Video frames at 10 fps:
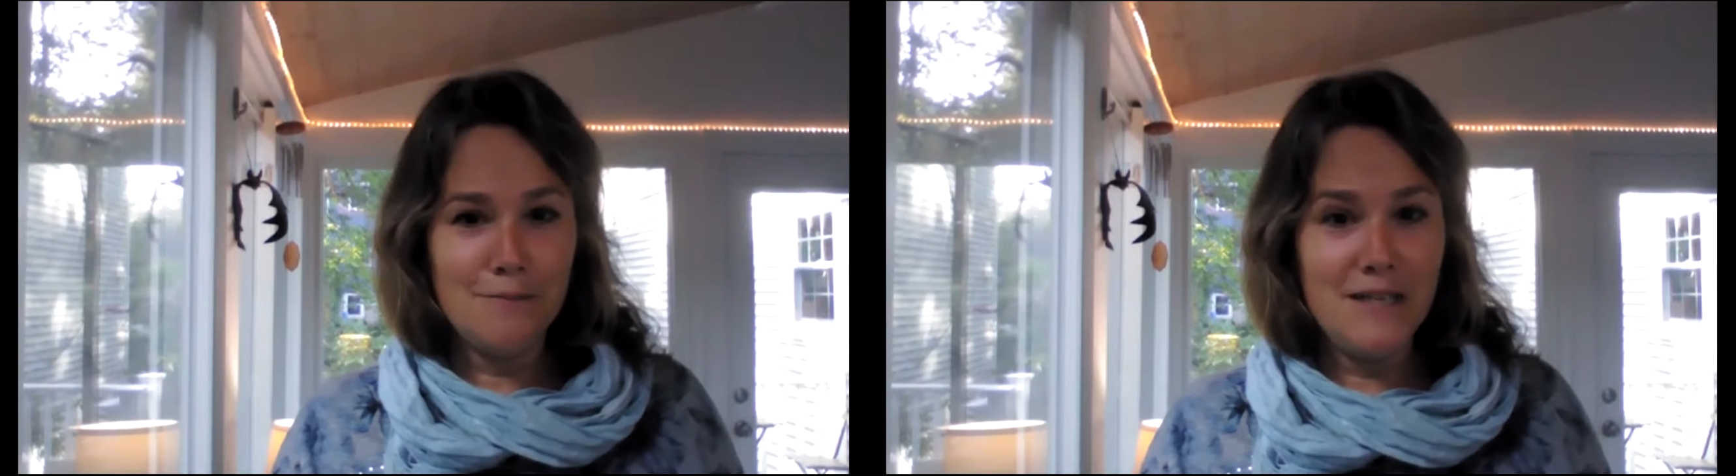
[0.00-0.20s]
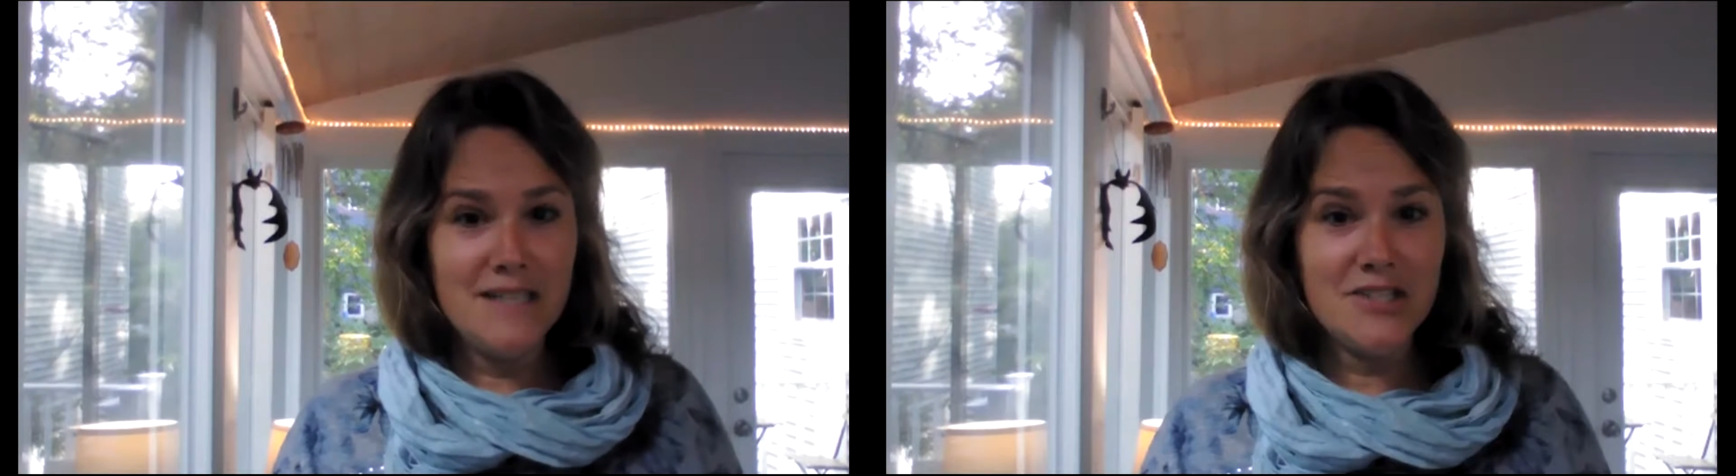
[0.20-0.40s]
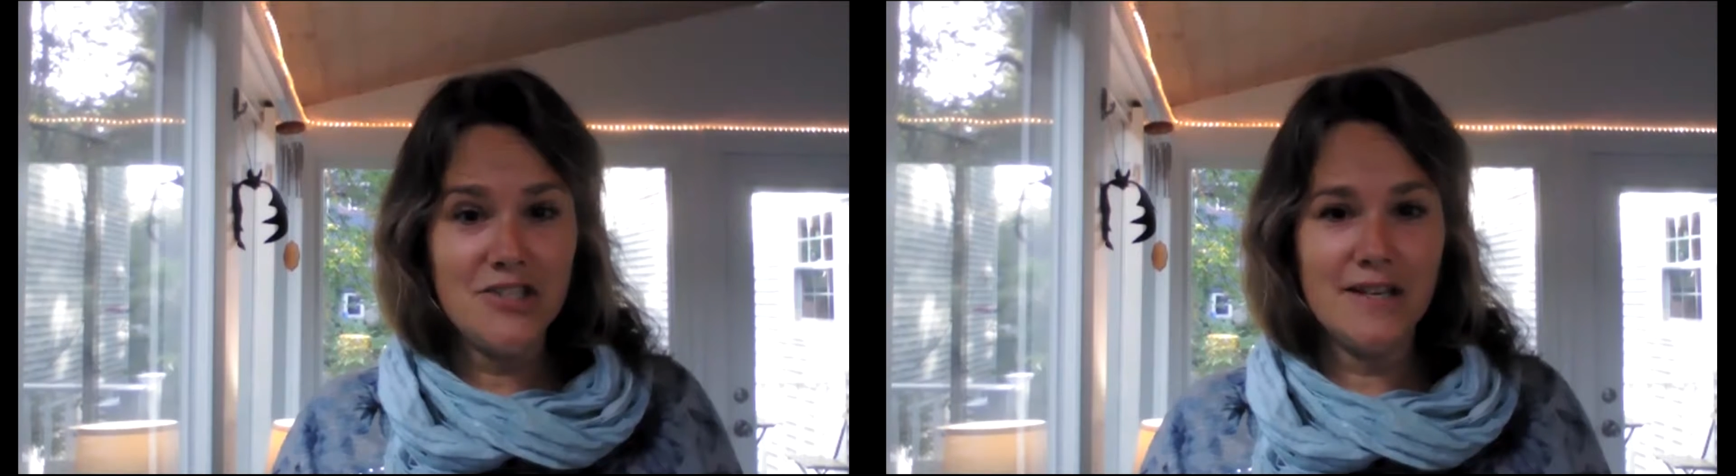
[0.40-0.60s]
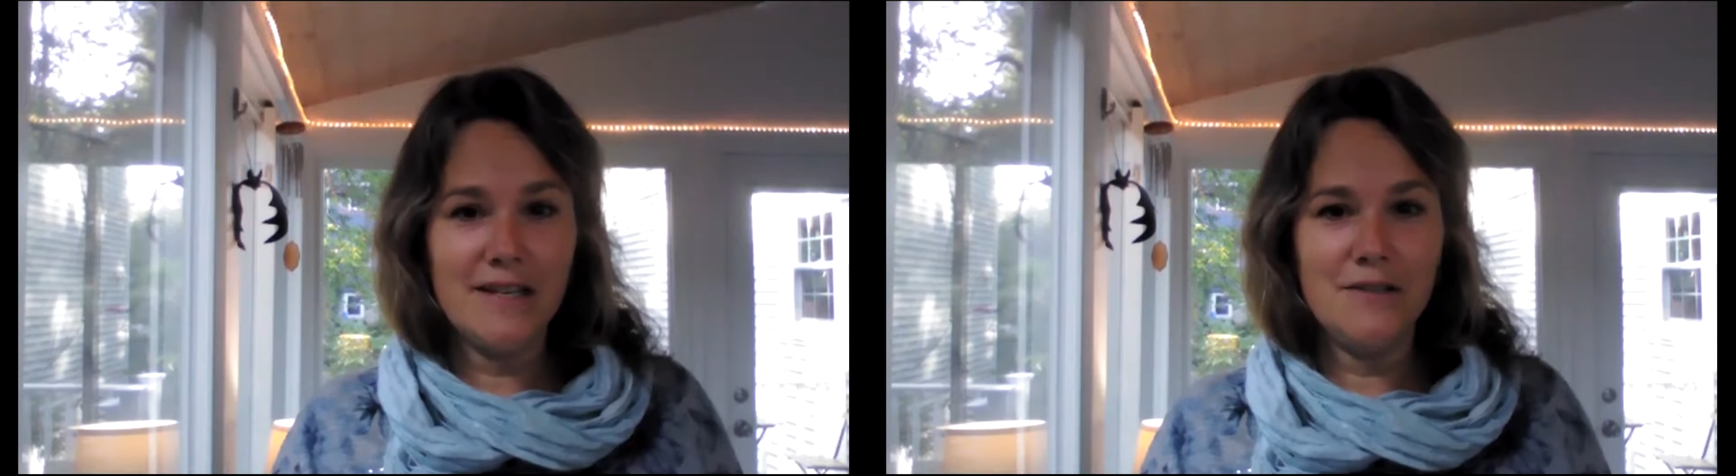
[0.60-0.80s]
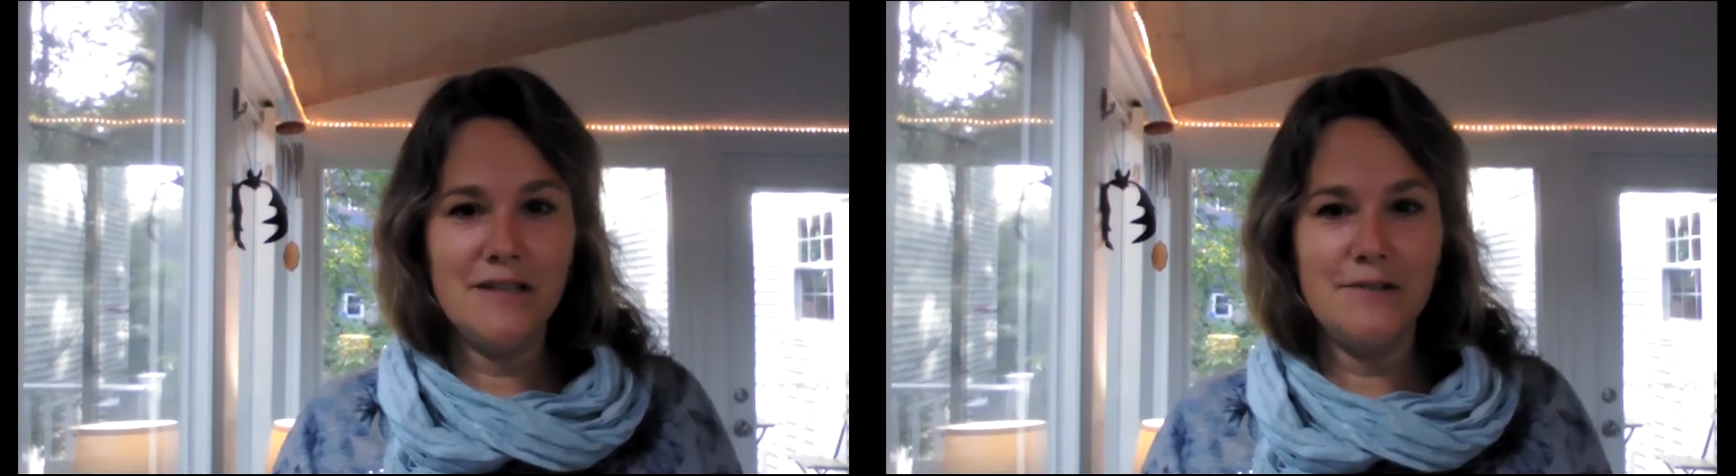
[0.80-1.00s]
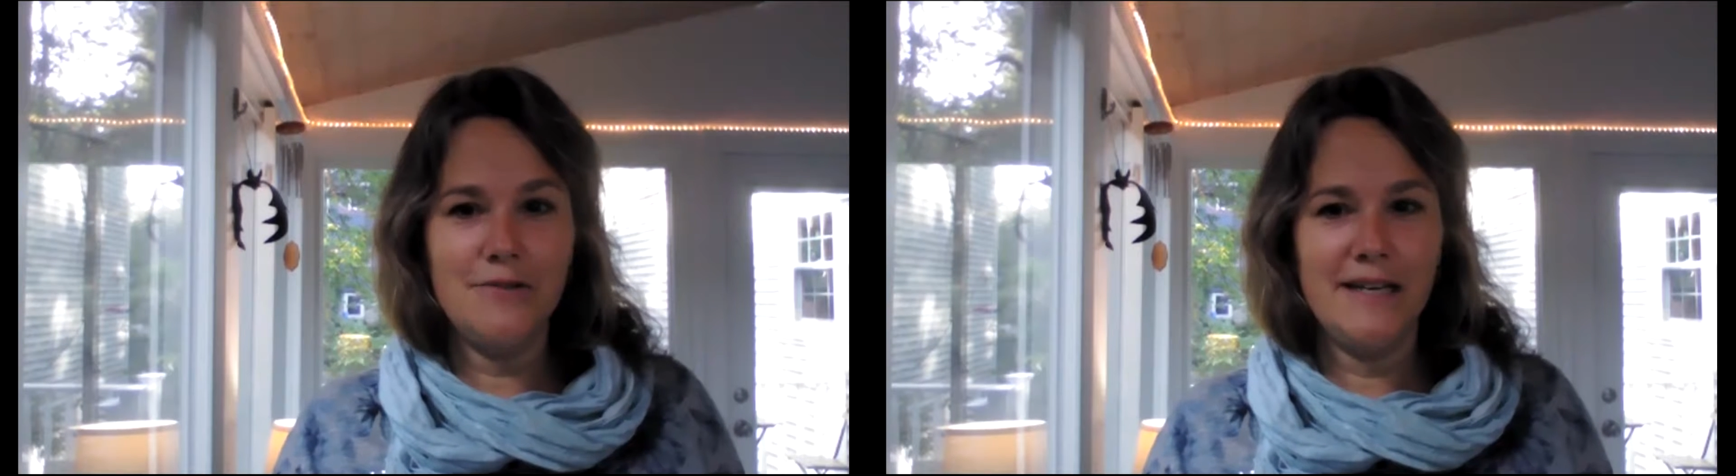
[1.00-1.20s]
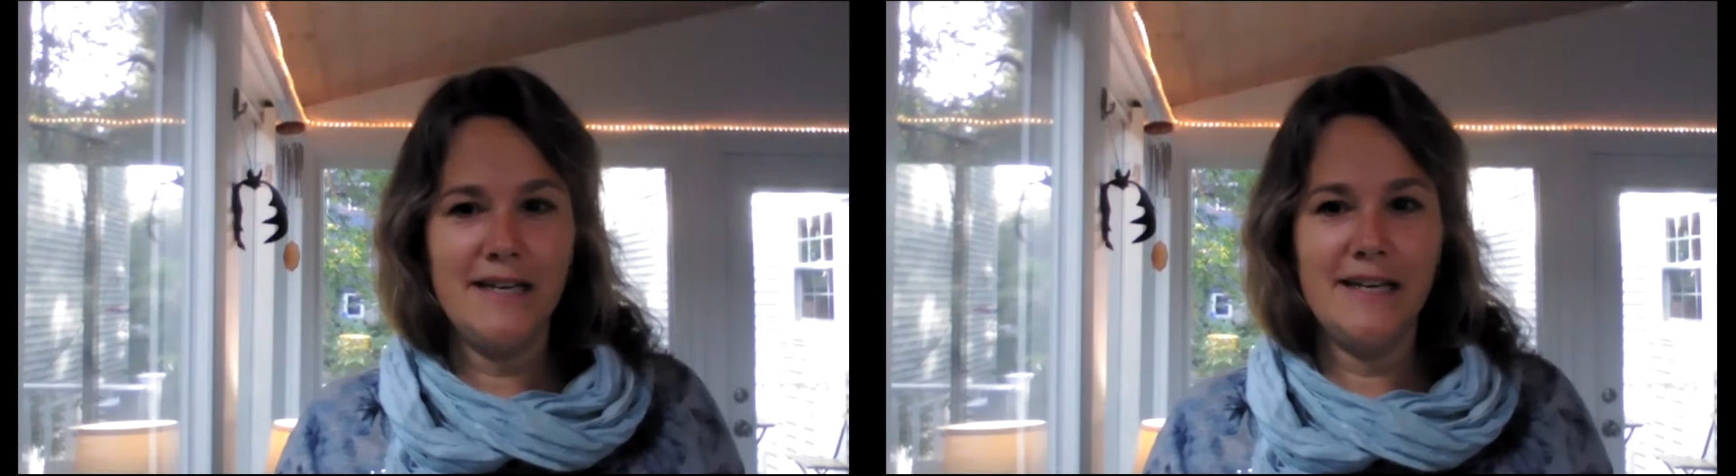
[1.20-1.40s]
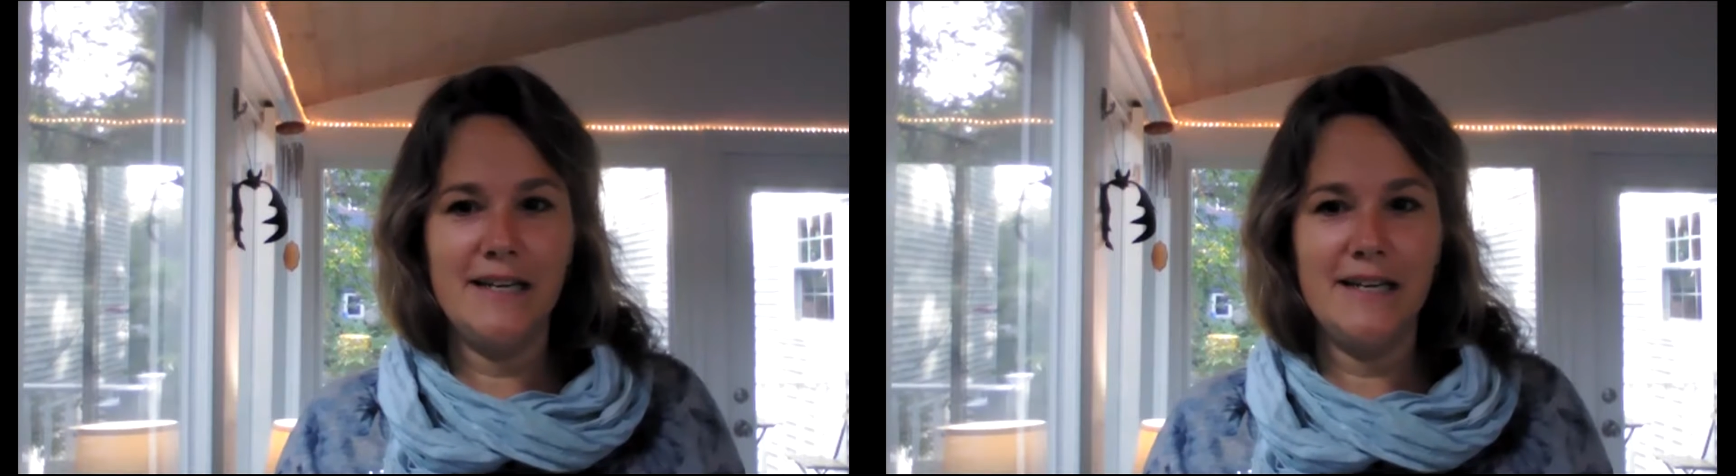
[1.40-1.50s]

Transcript: Please check out the training